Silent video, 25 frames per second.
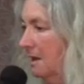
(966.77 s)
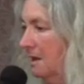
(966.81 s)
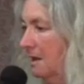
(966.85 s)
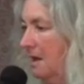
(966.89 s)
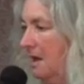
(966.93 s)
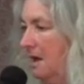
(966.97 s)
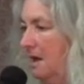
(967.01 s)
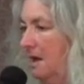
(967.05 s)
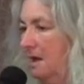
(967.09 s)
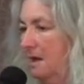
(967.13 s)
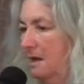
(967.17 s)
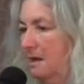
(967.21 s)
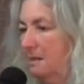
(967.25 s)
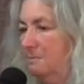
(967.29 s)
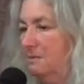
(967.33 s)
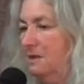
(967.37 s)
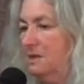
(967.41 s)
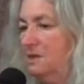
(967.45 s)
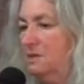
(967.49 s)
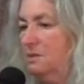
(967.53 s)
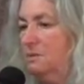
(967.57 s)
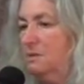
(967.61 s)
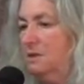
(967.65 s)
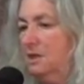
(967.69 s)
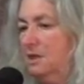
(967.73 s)
It
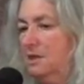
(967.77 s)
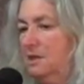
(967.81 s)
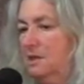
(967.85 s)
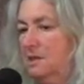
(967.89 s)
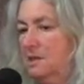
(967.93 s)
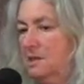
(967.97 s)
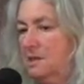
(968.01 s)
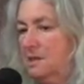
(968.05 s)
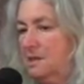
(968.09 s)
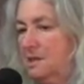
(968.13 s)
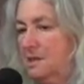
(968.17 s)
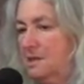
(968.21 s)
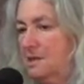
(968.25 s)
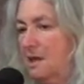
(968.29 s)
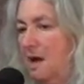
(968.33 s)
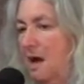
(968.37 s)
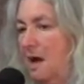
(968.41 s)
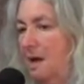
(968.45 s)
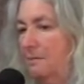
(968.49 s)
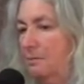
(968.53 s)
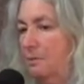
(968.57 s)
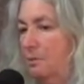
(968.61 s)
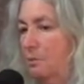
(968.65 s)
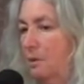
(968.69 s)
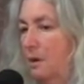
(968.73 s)
means we need to
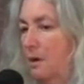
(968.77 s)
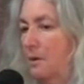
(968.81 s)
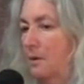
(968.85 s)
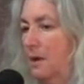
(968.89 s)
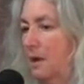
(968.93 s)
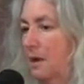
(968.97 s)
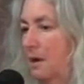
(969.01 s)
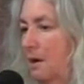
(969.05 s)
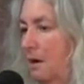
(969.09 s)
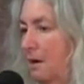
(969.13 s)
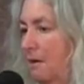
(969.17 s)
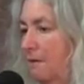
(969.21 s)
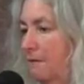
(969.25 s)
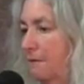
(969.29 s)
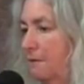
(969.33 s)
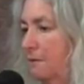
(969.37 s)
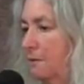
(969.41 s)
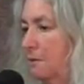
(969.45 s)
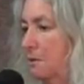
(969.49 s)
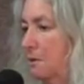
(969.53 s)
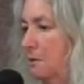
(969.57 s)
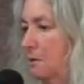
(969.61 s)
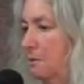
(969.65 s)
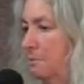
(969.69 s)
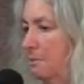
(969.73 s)
stop growing our
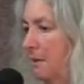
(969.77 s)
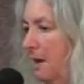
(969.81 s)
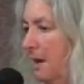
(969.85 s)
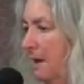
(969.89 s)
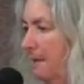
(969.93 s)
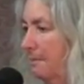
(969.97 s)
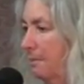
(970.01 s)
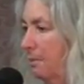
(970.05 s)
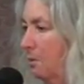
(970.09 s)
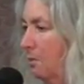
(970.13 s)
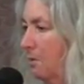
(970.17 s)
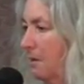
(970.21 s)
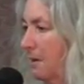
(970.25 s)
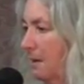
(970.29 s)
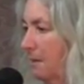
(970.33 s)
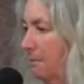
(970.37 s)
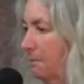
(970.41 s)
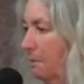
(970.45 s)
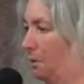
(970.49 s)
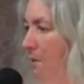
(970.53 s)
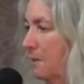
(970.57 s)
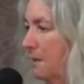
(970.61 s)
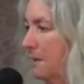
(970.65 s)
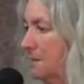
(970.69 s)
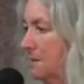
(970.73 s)
food by pouring
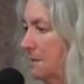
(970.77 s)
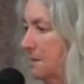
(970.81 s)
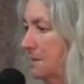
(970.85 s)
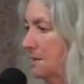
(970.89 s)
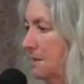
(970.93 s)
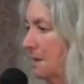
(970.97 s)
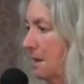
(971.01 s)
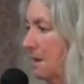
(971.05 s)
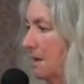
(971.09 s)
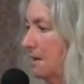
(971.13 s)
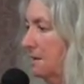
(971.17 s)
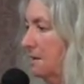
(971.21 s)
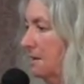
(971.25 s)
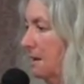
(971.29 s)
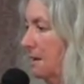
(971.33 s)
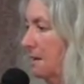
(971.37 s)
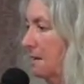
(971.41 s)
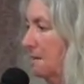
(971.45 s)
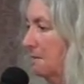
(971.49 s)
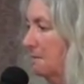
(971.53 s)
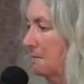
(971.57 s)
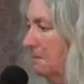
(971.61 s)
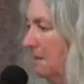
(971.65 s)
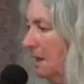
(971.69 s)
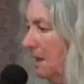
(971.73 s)
poisons on
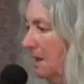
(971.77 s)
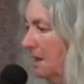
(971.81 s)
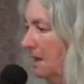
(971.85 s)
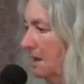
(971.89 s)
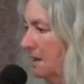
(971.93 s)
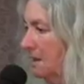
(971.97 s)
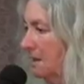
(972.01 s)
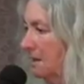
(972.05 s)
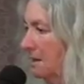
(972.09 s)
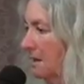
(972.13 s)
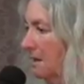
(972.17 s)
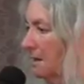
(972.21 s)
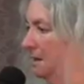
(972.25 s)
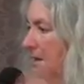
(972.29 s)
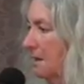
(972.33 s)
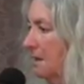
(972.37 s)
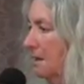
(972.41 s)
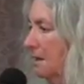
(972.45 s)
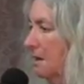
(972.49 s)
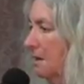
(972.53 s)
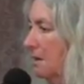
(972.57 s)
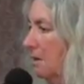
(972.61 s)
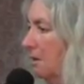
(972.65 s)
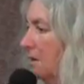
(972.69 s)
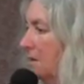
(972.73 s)
them and
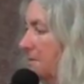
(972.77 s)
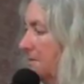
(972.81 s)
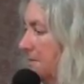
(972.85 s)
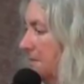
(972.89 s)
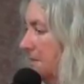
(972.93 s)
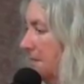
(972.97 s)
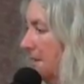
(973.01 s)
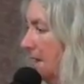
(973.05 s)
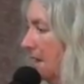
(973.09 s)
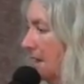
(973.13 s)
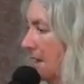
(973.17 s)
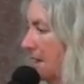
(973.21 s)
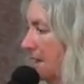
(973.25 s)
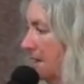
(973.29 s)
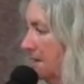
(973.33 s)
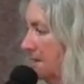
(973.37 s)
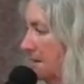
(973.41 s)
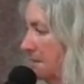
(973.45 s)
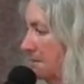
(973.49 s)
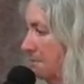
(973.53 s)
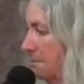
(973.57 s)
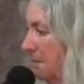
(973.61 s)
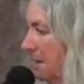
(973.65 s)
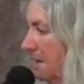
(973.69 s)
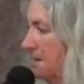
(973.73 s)

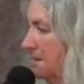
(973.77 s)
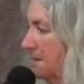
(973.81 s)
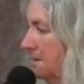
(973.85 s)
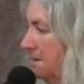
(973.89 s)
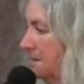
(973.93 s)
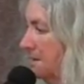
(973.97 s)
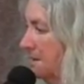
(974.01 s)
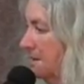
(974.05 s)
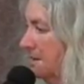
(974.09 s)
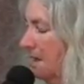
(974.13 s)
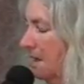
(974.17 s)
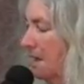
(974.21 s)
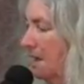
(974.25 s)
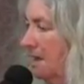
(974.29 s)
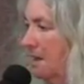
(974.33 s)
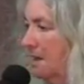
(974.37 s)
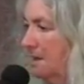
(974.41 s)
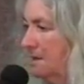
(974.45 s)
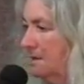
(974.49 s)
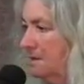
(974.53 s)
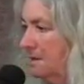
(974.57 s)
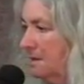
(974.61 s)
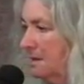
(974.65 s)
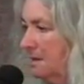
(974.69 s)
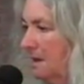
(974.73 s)
herbicides and
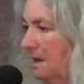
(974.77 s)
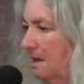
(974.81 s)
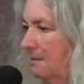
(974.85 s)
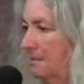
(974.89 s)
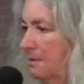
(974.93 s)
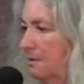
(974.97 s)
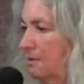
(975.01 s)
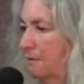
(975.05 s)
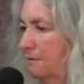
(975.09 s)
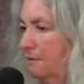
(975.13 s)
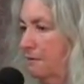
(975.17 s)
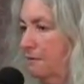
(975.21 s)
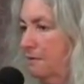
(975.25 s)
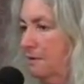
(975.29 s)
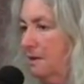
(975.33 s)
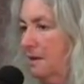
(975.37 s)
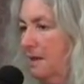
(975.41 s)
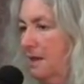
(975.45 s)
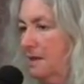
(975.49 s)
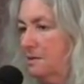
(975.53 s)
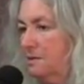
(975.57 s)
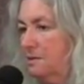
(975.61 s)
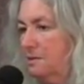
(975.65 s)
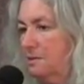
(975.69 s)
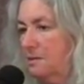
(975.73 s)
pesticides and chemical
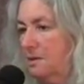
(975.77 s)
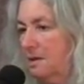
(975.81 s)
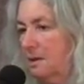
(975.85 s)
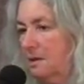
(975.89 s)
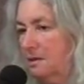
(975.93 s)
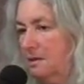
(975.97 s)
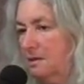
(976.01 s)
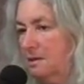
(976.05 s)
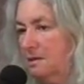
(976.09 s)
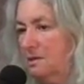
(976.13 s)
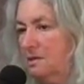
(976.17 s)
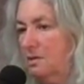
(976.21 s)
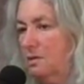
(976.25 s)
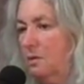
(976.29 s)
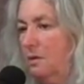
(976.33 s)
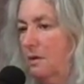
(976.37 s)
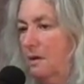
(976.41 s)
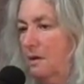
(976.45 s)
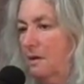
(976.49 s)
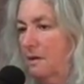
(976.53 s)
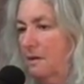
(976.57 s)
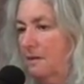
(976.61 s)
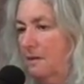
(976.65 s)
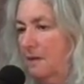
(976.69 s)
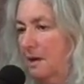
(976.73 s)
fertilizers on the
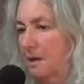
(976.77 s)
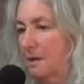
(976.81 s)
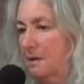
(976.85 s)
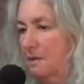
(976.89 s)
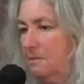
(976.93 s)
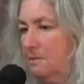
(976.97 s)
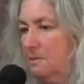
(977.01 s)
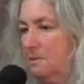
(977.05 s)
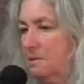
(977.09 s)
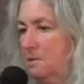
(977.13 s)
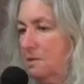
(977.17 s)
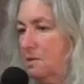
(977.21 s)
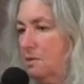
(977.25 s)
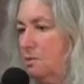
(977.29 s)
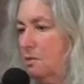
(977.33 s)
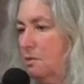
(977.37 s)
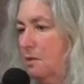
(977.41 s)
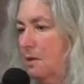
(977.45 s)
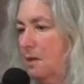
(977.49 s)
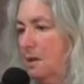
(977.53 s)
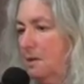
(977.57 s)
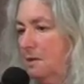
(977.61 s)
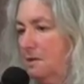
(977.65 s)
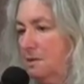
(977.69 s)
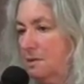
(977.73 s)
soil that are
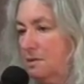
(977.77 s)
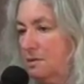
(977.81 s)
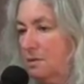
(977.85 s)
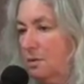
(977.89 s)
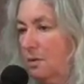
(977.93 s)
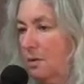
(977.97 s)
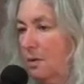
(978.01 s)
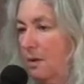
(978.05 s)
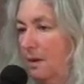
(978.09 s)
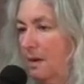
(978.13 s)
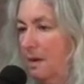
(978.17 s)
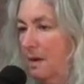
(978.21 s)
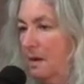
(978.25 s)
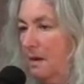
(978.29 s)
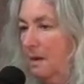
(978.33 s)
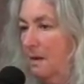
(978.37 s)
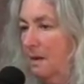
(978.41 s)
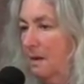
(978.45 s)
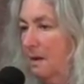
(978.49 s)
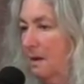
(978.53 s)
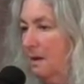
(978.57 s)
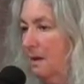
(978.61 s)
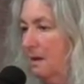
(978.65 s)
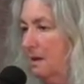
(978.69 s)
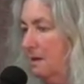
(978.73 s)
destroying the soil
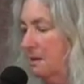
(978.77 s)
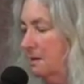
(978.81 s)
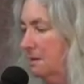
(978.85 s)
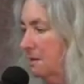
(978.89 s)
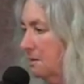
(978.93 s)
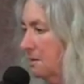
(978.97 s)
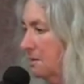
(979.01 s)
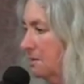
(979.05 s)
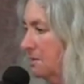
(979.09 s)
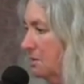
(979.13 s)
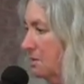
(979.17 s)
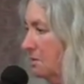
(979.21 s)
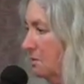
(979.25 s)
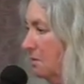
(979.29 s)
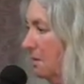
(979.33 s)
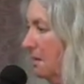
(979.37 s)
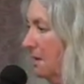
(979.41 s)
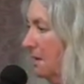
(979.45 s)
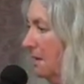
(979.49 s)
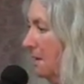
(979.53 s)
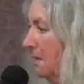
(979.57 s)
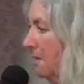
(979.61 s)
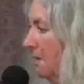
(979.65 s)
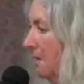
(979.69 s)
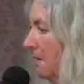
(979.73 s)
and
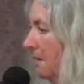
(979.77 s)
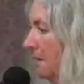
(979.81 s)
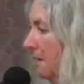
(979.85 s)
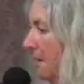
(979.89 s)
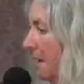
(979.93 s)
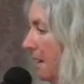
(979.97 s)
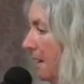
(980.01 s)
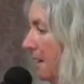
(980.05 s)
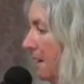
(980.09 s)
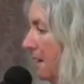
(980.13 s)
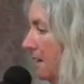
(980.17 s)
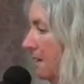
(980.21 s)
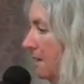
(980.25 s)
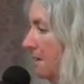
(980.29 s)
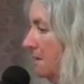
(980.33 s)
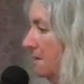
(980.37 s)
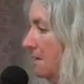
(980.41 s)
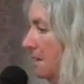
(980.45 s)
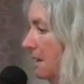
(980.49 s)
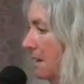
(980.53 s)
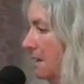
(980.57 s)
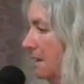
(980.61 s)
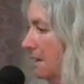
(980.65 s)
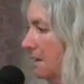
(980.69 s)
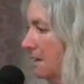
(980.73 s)
destroying our
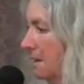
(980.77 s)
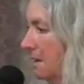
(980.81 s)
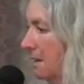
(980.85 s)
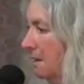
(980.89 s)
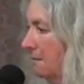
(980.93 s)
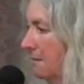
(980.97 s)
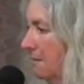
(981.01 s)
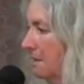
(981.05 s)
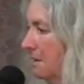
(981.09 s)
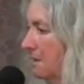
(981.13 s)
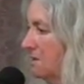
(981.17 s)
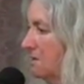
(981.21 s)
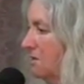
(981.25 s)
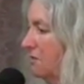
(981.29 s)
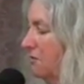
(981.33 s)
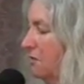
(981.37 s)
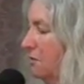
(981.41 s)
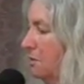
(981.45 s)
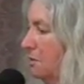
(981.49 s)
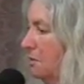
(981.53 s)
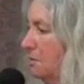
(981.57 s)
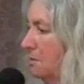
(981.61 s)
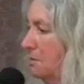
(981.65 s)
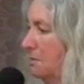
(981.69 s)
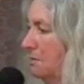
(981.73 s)
land and giving us
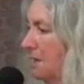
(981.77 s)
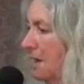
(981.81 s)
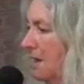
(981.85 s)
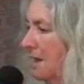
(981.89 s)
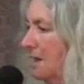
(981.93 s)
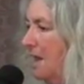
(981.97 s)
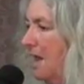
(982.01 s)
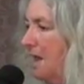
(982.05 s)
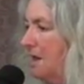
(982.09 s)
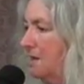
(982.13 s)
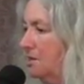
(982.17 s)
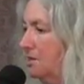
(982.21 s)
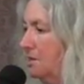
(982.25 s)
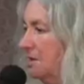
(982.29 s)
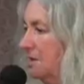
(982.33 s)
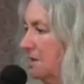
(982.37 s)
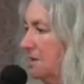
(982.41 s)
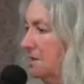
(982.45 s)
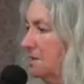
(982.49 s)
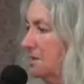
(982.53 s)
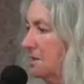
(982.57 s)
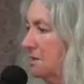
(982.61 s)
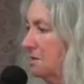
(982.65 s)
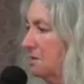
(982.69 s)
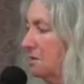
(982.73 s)
food that actually
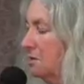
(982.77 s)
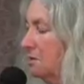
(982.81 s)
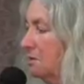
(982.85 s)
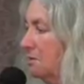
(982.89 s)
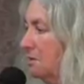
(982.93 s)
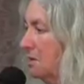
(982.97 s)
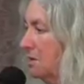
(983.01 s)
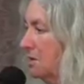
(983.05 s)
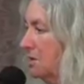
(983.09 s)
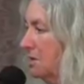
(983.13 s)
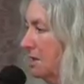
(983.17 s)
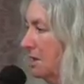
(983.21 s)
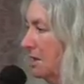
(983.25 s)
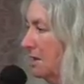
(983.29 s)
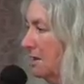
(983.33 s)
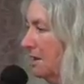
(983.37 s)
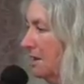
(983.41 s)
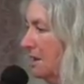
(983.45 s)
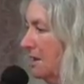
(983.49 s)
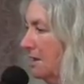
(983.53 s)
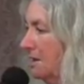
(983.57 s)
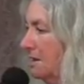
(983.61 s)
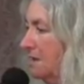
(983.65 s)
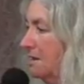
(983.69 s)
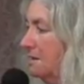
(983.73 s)
isn't
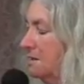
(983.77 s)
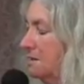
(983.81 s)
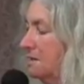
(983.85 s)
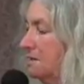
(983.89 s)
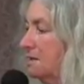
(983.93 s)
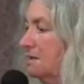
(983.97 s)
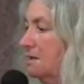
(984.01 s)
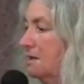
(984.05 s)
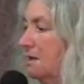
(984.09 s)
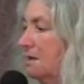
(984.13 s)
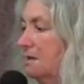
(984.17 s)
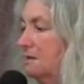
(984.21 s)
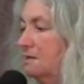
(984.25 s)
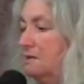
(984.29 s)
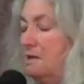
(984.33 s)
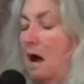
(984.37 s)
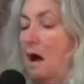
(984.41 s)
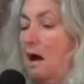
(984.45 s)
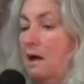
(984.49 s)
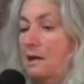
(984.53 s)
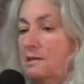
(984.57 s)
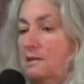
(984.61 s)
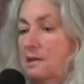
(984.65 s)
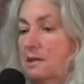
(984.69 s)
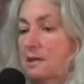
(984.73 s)
nourishing and is
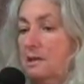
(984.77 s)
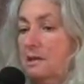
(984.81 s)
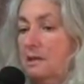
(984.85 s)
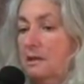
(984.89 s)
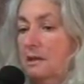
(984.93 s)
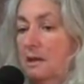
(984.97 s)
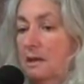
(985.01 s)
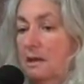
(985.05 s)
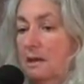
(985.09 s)
toxic.